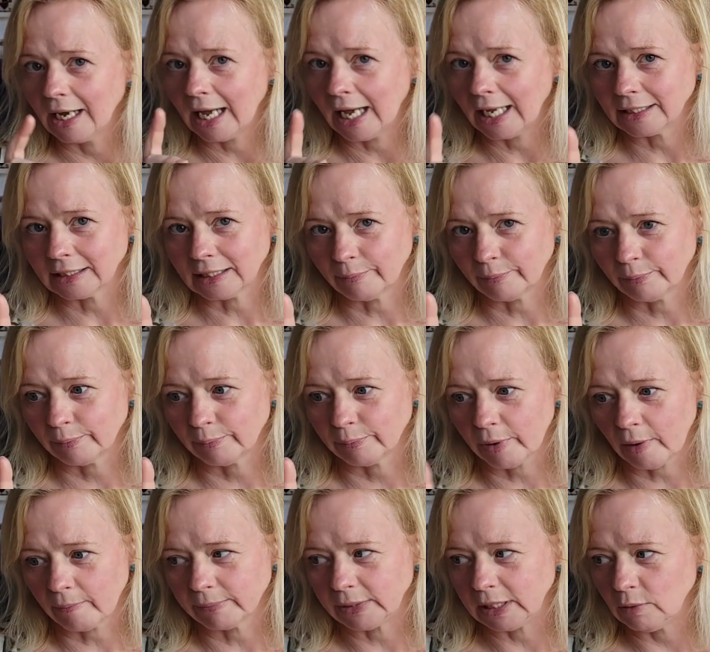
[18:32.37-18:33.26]
I
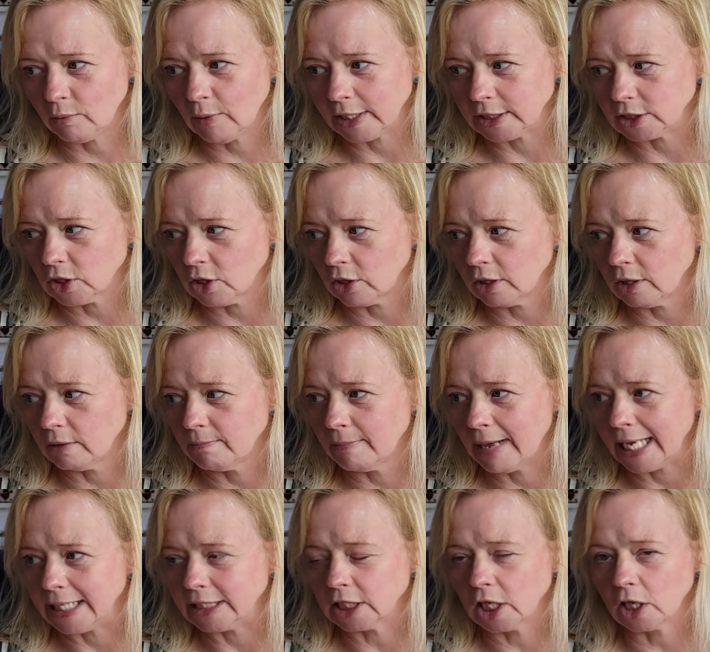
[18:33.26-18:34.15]
promptly went on and
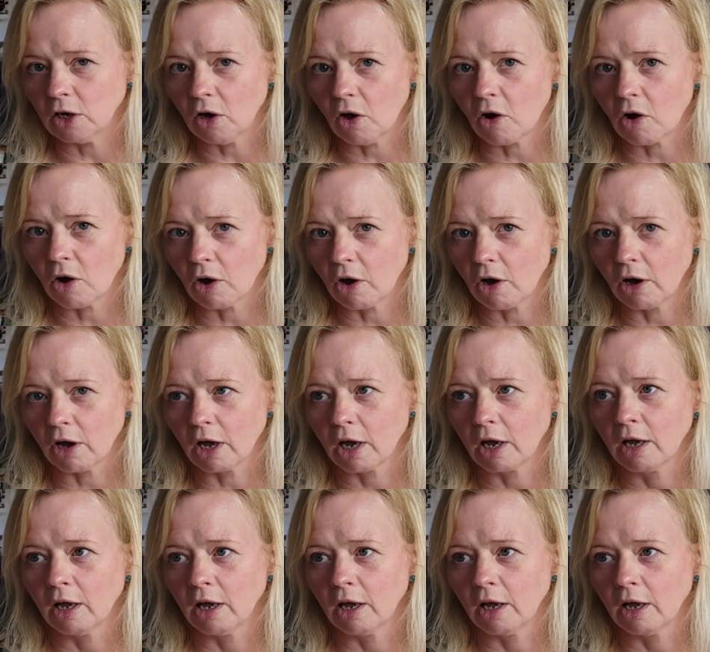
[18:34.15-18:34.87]
made a long